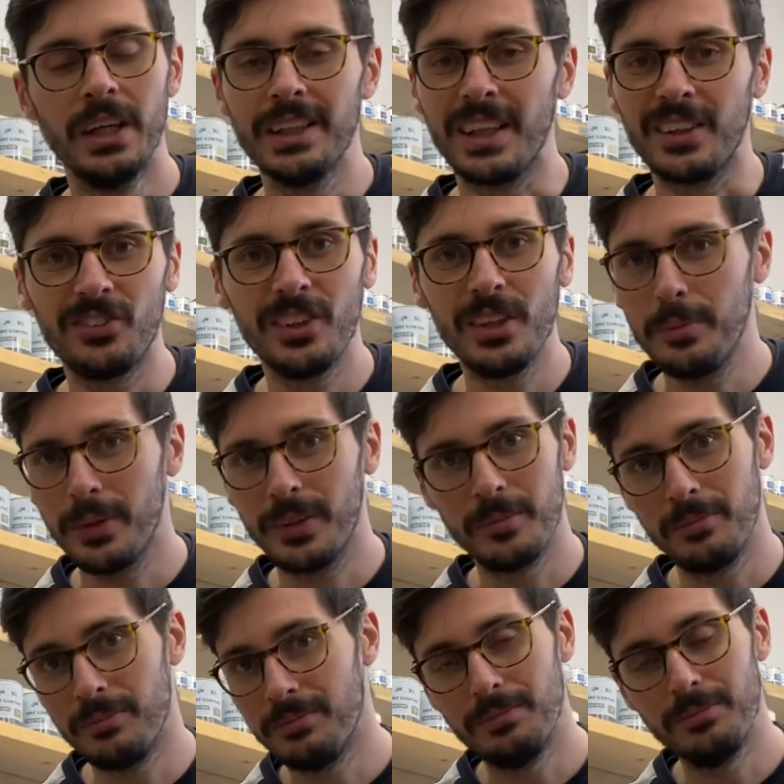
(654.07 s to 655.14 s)
They're cheaper
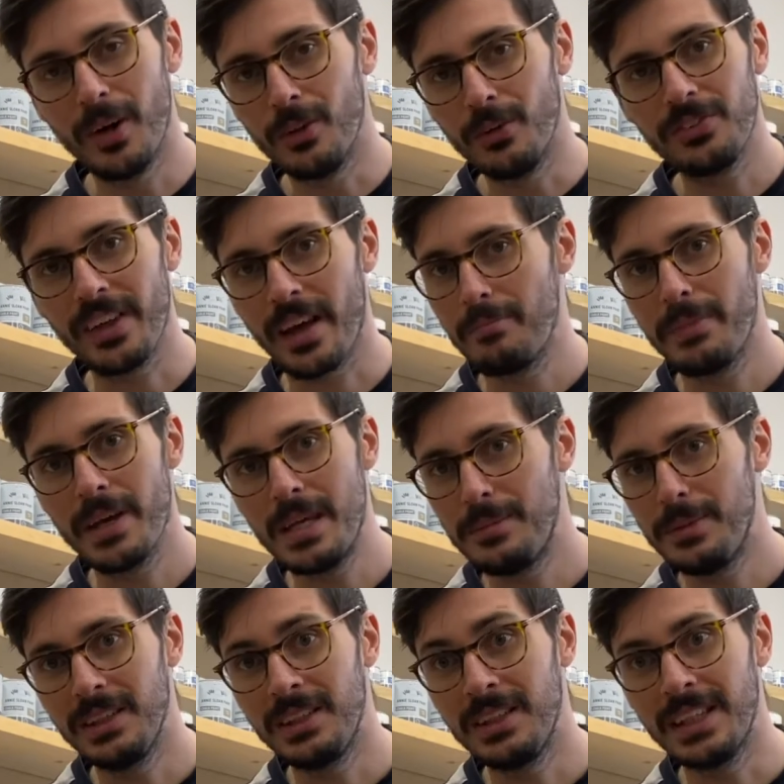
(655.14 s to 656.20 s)
than most
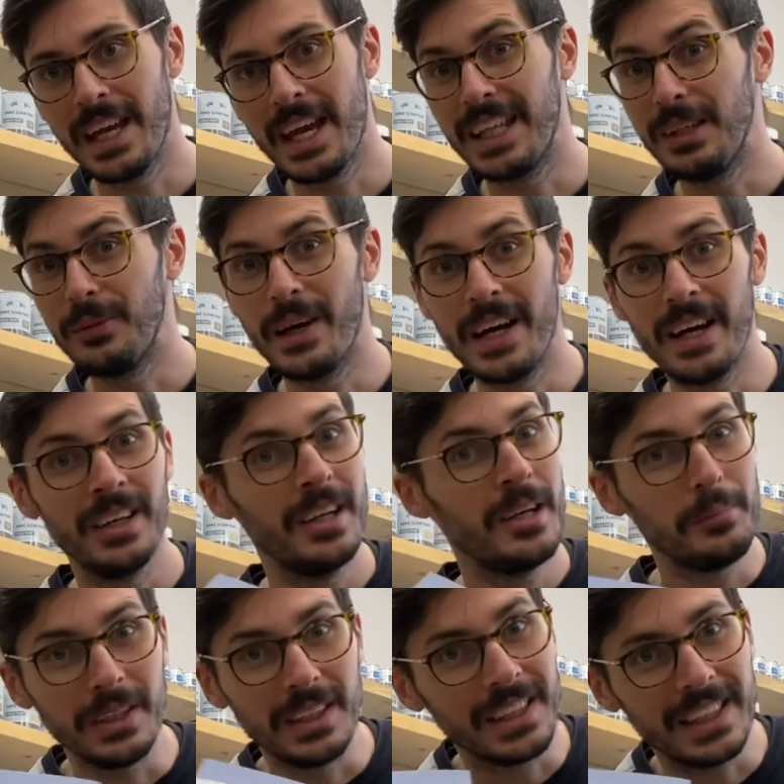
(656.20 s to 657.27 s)
sandpaper you can get anywhere,
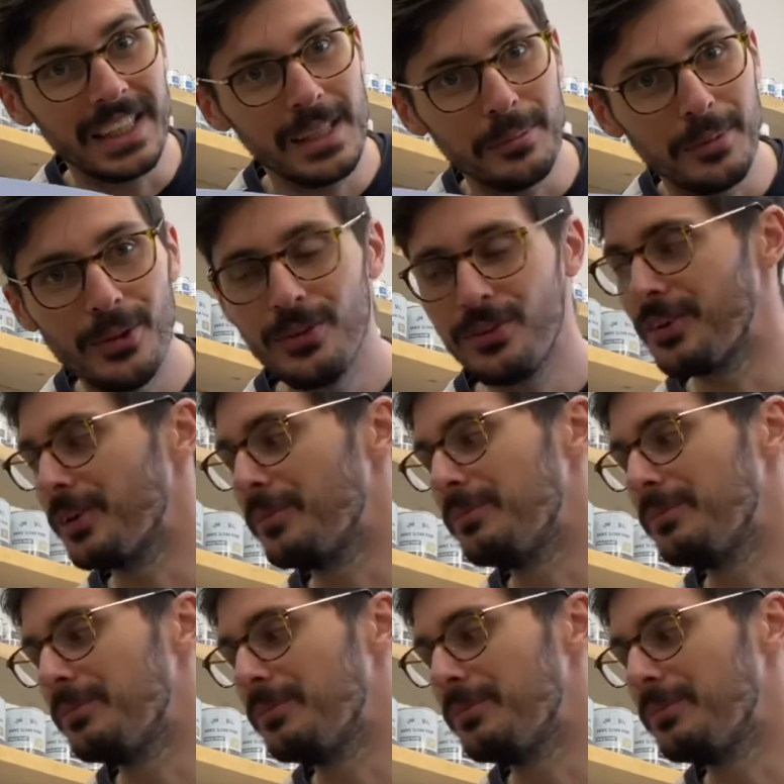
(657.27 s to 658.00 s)
but you can keep using them.